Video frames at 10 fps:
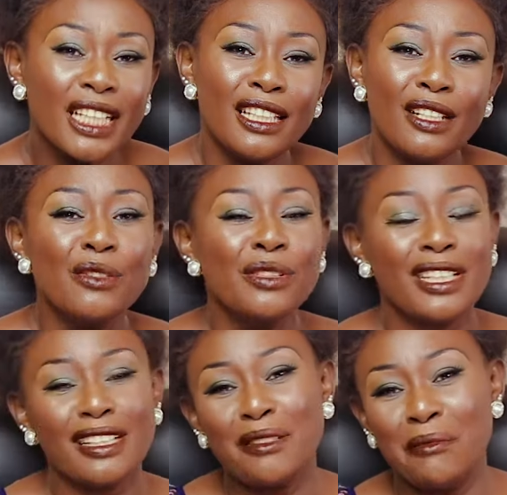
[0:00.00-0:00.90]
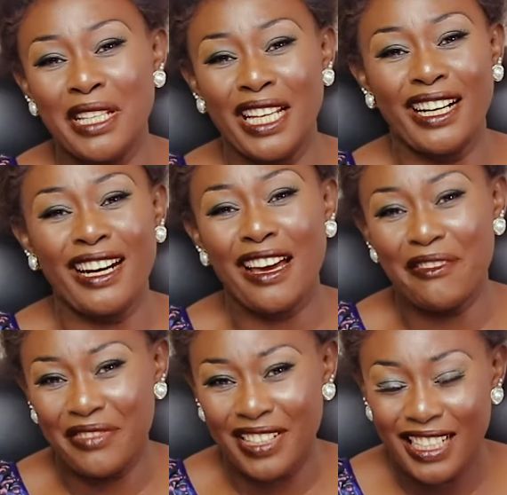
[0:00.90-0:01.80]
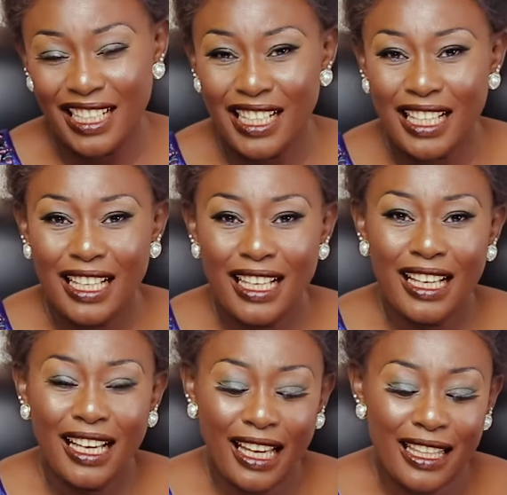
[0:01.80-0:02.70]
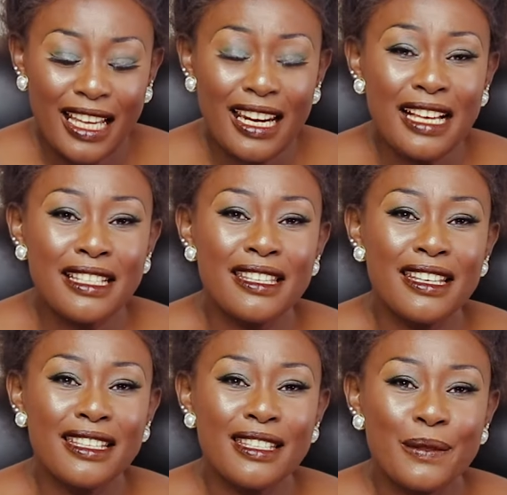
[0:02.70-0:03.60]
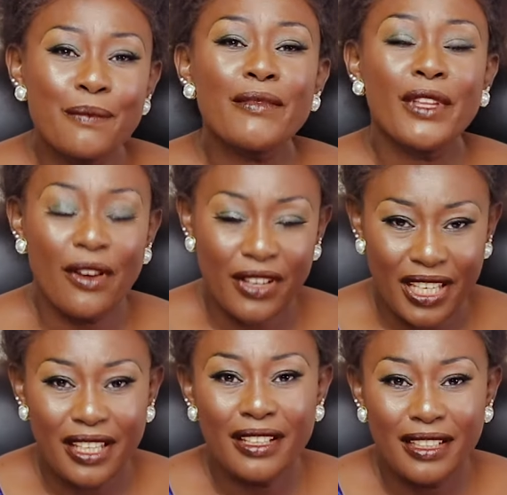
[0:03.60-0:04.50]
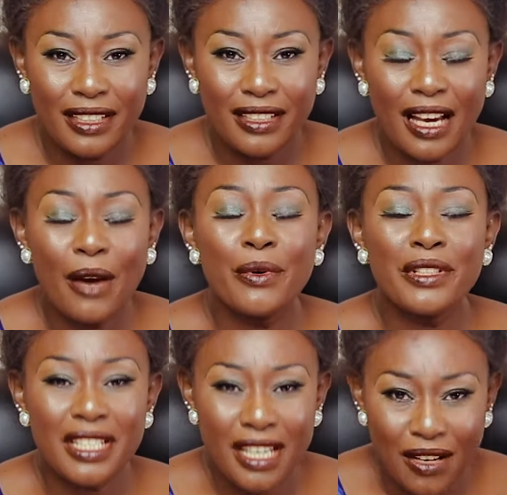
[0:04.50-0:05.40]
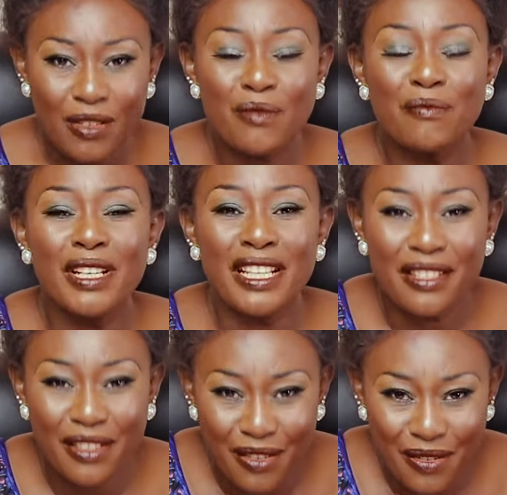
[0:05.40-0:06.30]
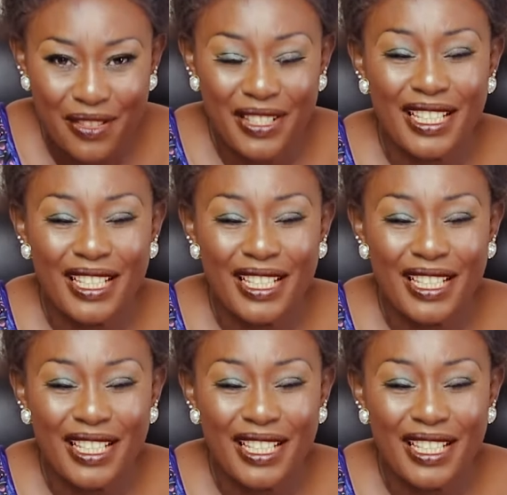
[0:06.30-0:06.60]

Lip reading: He looked at me and laughed. And then I said, okay, I want now to bless you.